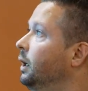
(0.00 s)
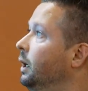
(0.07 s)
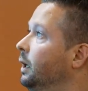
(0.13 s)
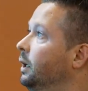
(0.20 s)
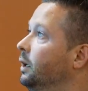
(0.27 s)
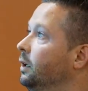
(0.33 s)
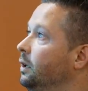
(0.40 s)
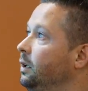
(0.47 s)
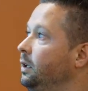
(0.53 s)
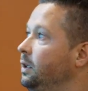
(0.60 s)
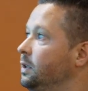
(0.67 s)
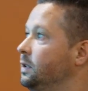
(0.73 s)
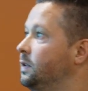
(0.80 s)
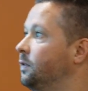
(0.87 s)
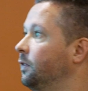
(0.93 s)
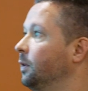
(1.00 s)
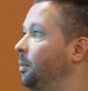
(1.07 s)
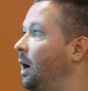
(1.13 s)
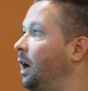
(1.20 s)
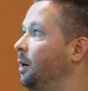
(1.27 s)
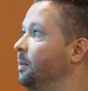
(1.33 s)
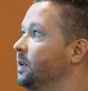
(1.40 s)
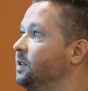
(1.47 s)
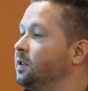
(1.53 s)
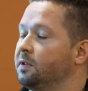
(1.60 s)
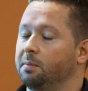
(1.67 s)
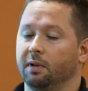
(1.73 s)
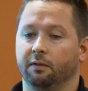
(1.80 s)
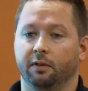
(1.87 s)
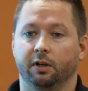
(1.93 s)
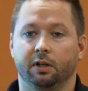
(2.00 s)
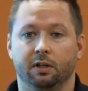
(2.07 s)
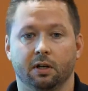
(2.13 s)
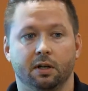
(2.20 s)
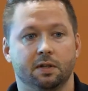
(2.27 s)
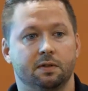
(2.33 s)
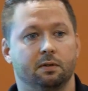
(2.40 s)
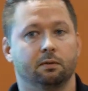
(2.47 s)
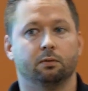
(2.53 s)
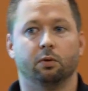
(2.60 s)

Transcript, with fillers: Uh, his phlebotomist has been very nice,